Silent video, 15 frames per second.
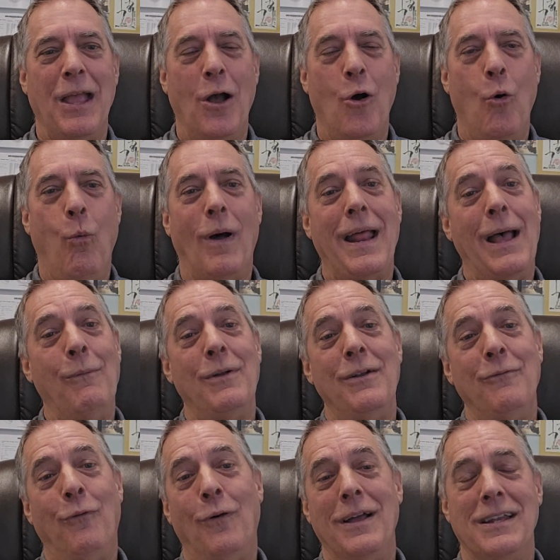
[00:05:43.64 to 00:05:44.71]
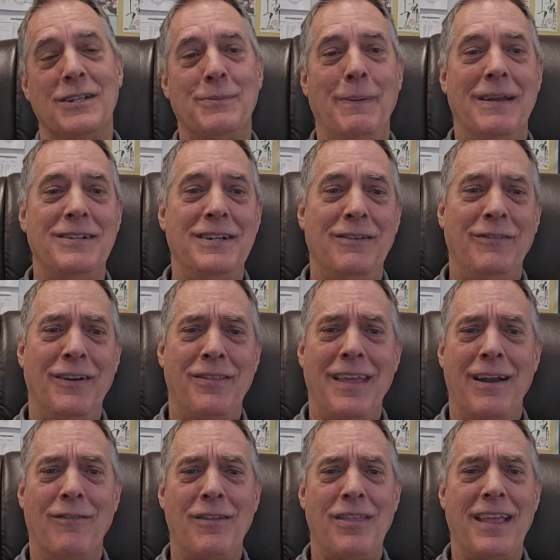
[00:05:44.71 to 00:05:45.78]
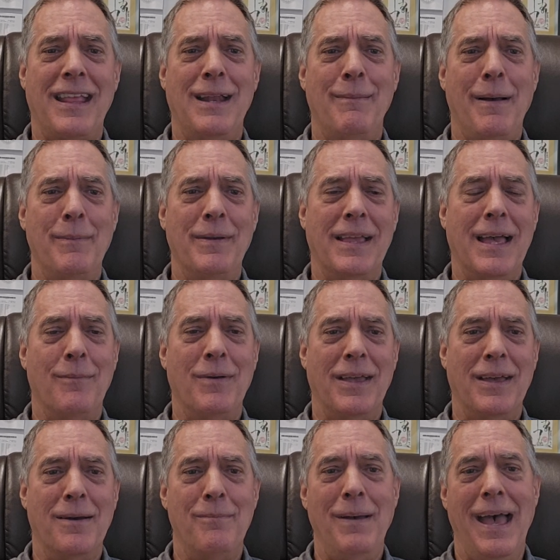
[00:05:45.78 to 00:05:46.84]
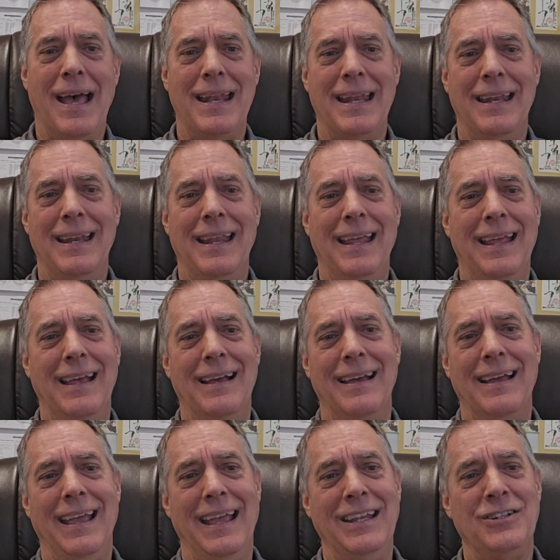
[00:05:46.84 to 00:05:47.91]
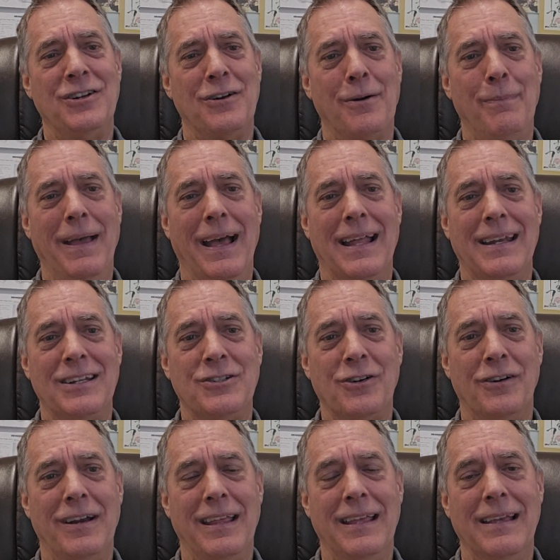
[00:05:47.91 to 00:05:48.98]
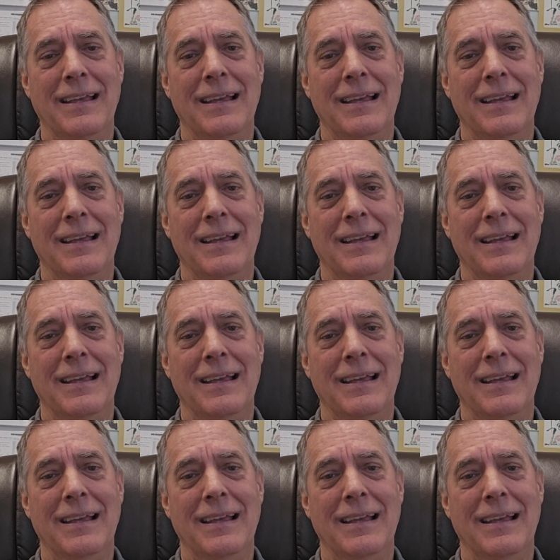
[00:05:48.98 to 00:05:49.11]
what I would avoid, especially if you're ever thinking about becoming a patent agent or patent attorney,